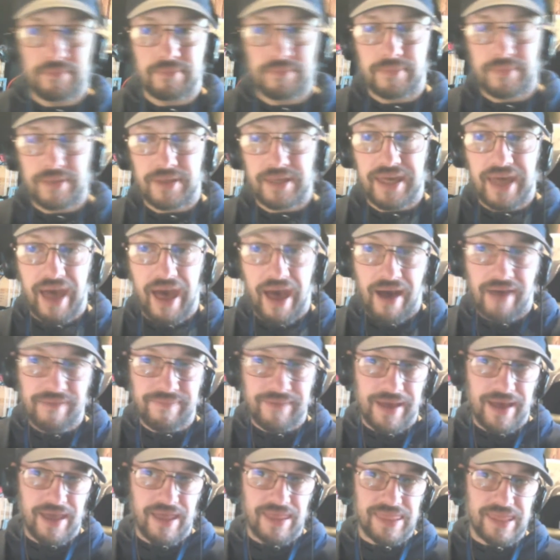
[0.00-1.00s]

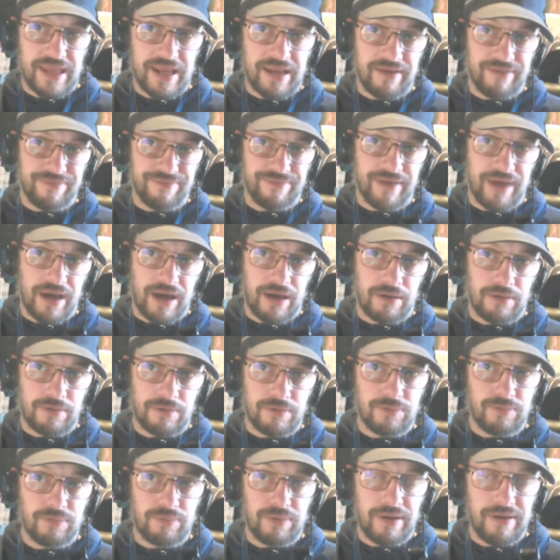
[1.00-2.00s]
caveat that I found
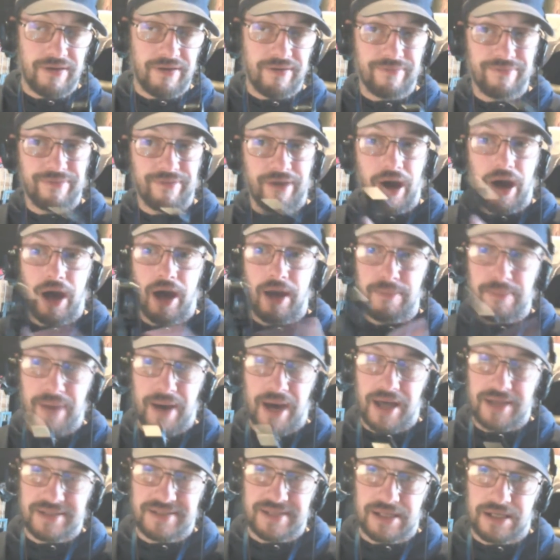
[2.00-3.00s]
with
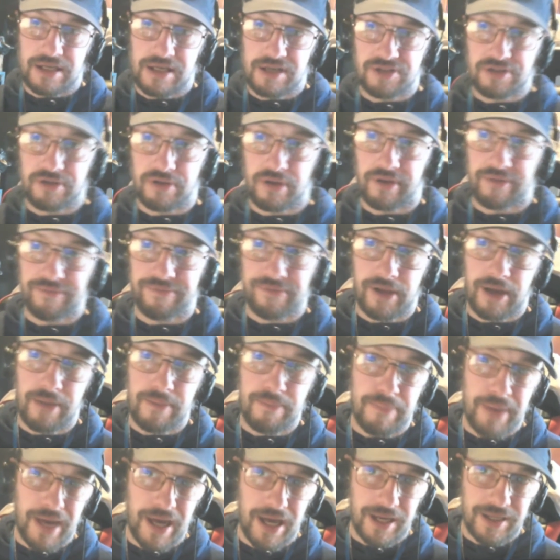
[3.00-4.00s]
iPads, the electronic flight
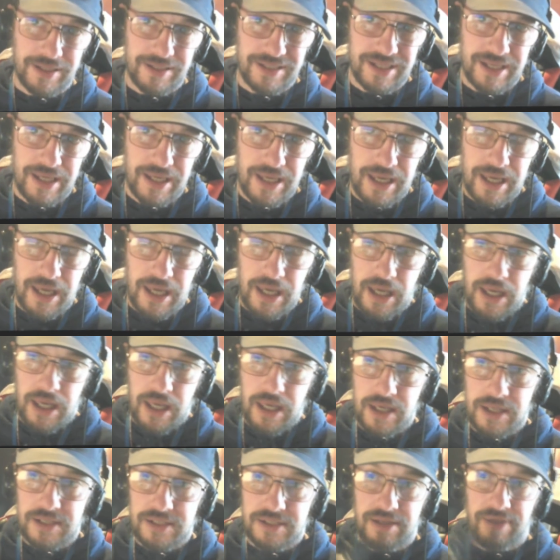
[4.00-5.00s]
bags,
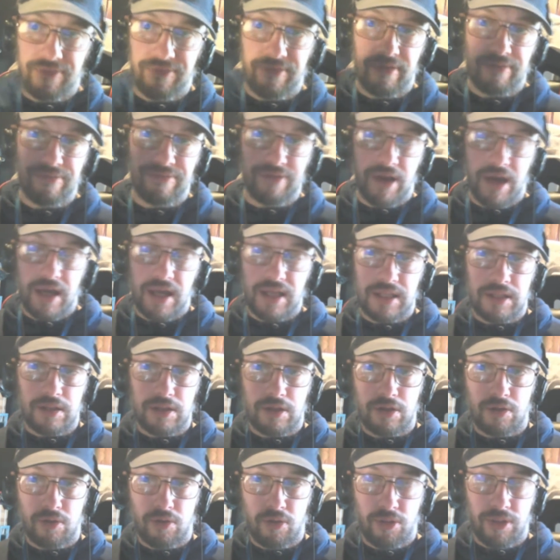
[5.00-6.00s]
is if you're flying in the
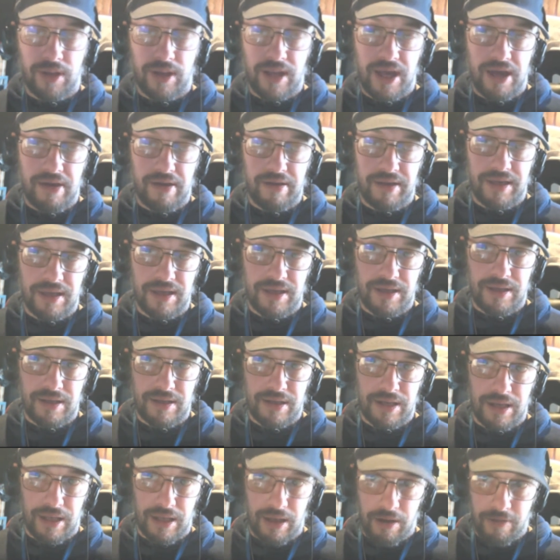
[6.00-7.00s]
northern area
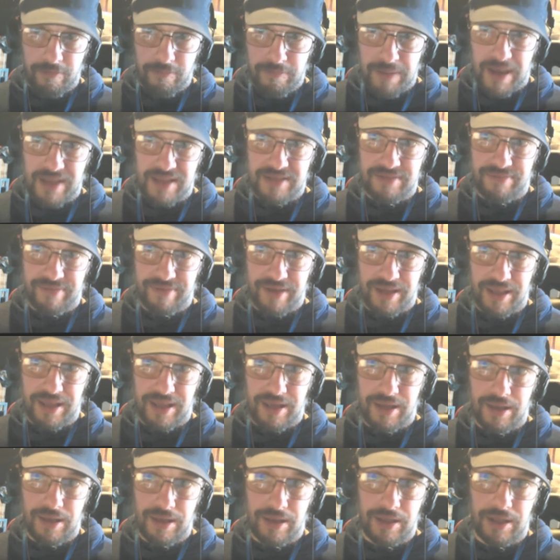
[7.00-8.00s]
of
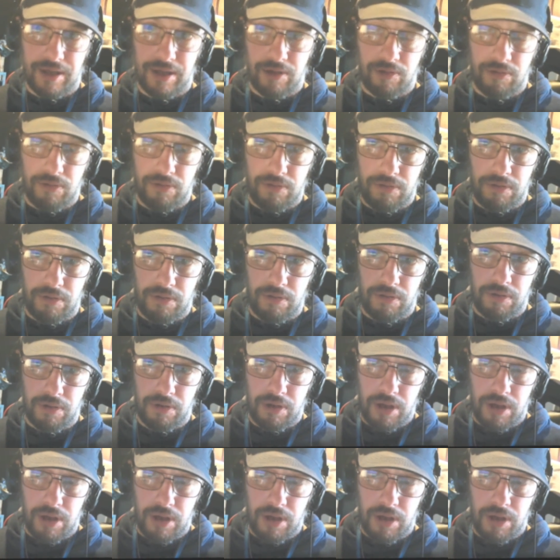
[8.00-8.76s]
Pennsylvania or